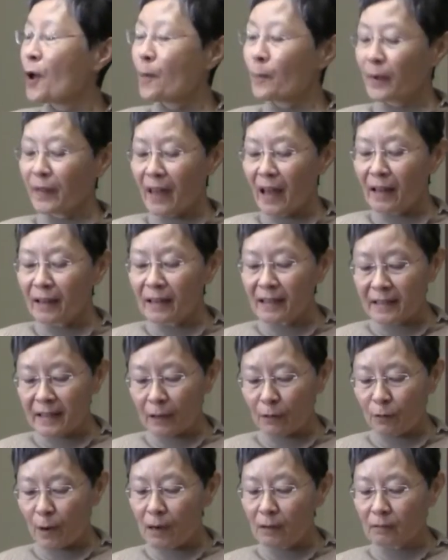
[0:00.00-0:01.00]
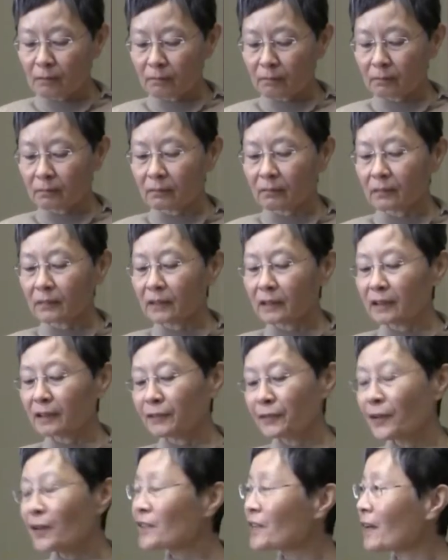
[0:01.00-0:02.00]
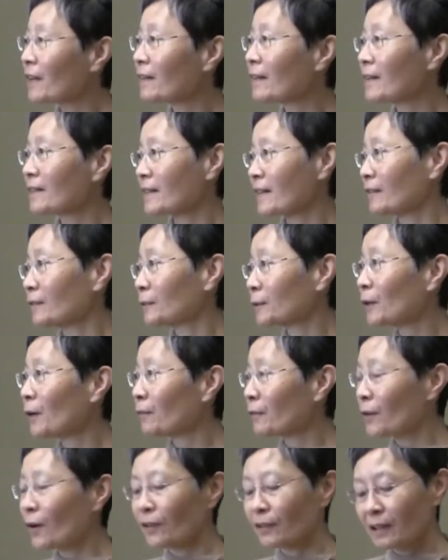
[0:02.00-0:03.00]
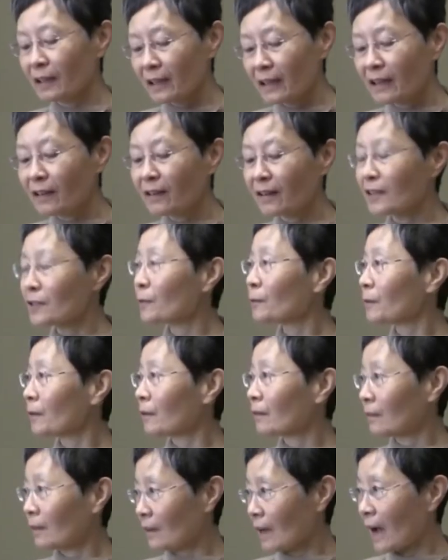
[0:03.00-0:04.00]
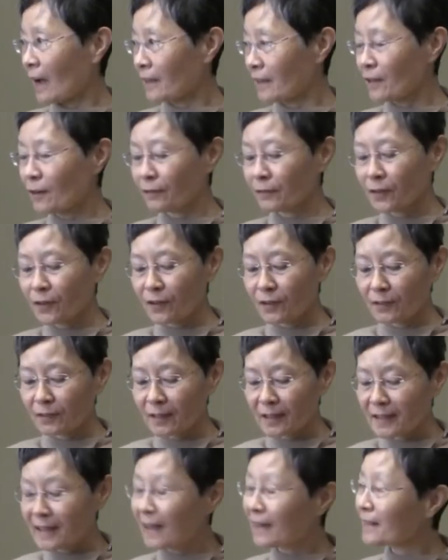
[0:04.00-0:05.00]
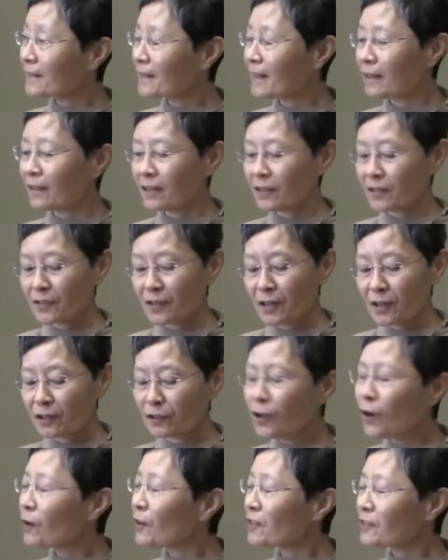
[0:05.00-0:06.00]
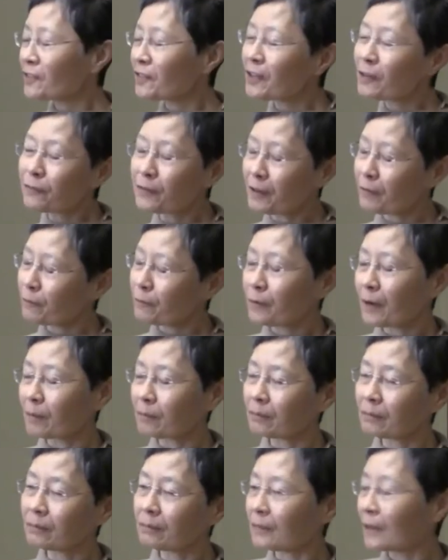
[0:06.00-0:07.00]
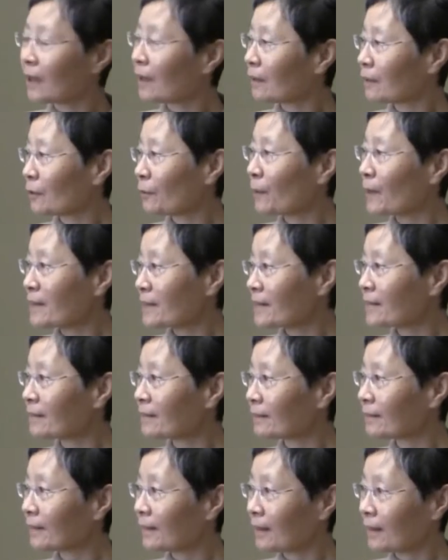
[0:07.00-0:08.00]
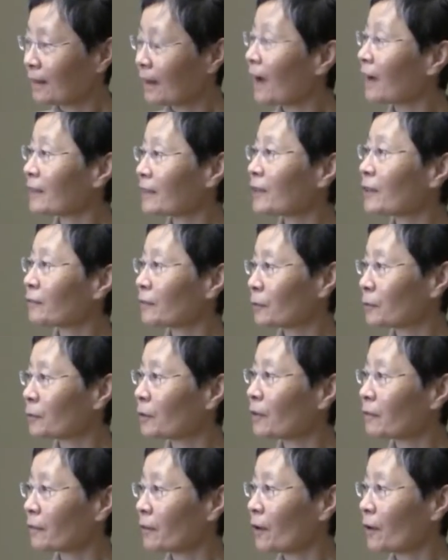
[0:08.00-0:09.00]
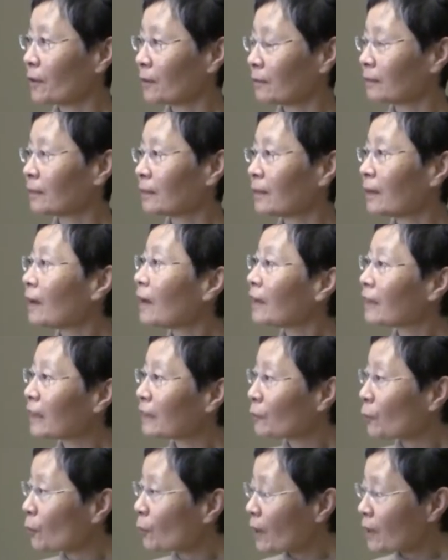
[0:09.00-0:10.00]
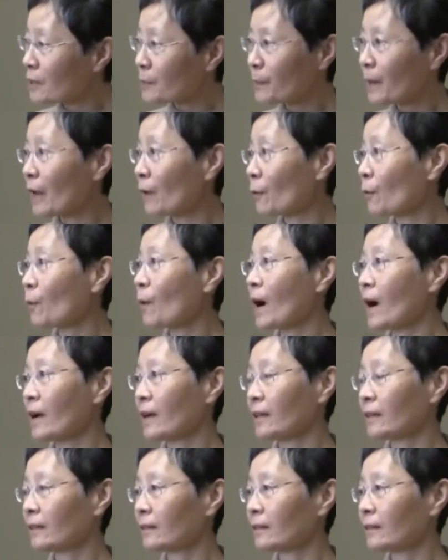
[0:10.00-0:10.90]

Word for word: But then they said, wow, the first sentence, rule of law, the legalist uh, idea of law. The second sentence, no, it's different from uh, the Western uh, idea of the rule of law. Mm-hmm. They don't explain why.